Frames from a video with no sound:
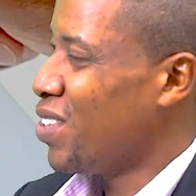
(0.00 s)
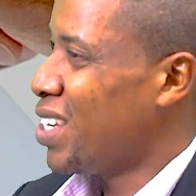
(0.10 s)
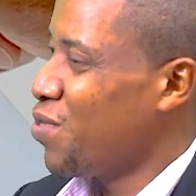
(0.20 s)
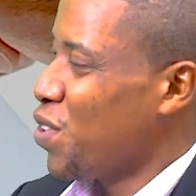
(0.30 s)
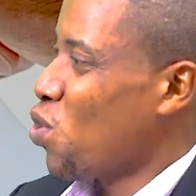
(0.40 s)

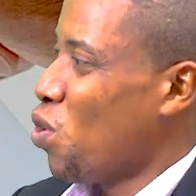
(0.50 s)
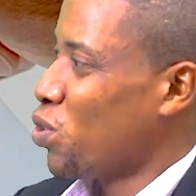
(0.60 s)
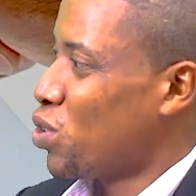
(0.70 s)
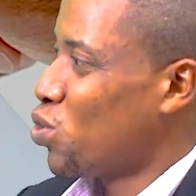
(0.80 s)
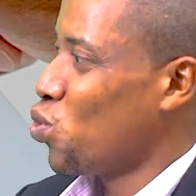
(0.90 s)

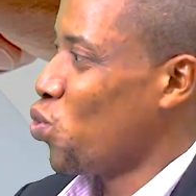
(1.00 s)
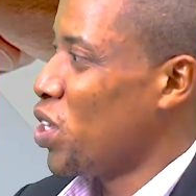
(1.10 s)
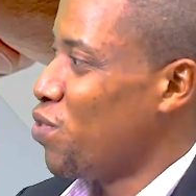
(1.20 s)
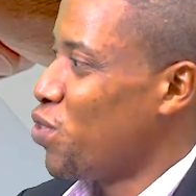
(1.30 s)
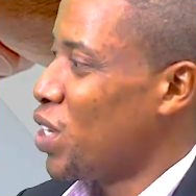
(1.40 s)
difficult to
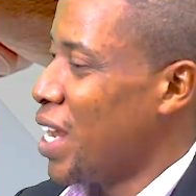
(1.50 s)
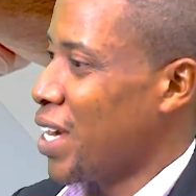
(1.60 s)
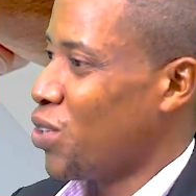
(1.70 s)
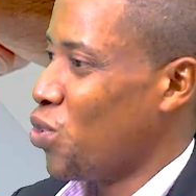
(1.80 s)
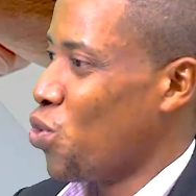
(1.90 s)
even,
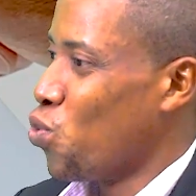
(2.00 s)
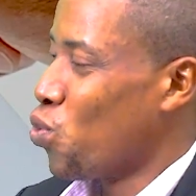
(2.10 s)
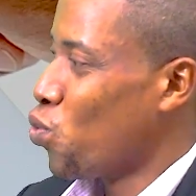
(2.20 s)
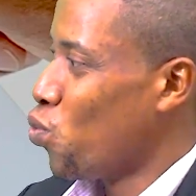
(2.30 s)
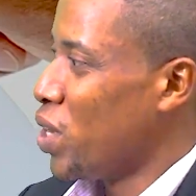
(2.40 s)

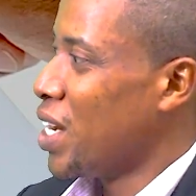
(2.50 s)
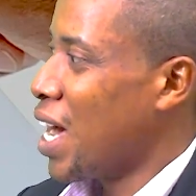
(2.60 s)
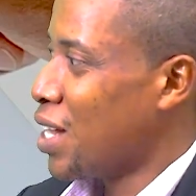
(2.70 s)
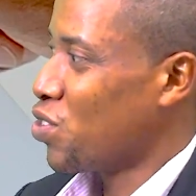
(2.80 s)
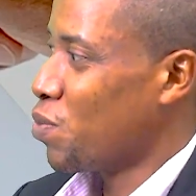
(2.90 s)
win the
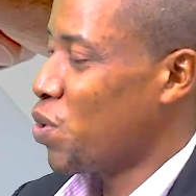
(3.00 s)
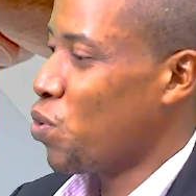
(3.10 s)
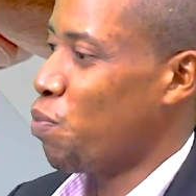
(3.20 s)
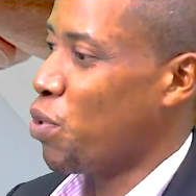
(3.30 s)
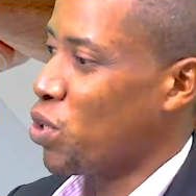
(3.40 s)
hearts of the people.
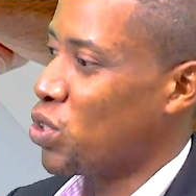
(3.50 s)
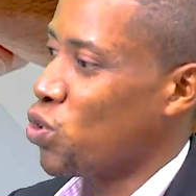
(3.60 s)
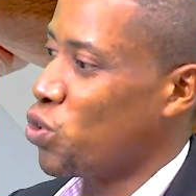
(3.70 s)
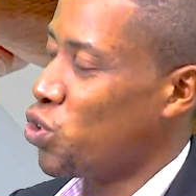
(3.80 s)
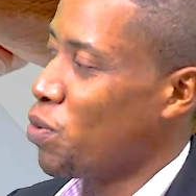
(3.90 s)
But
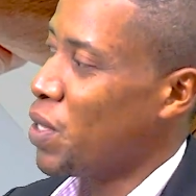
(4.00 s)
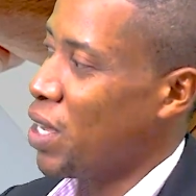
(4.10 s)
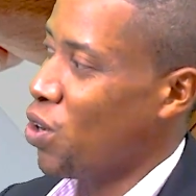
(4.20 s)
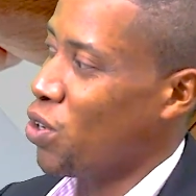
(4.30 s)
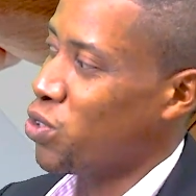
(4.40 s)

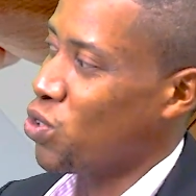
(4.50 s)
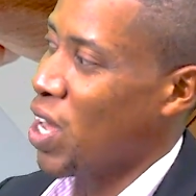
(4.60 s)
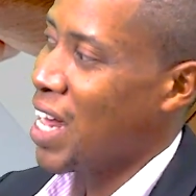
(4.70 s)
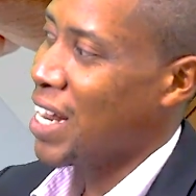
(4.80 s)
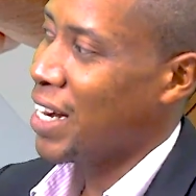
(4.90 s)
Oshiomhole also had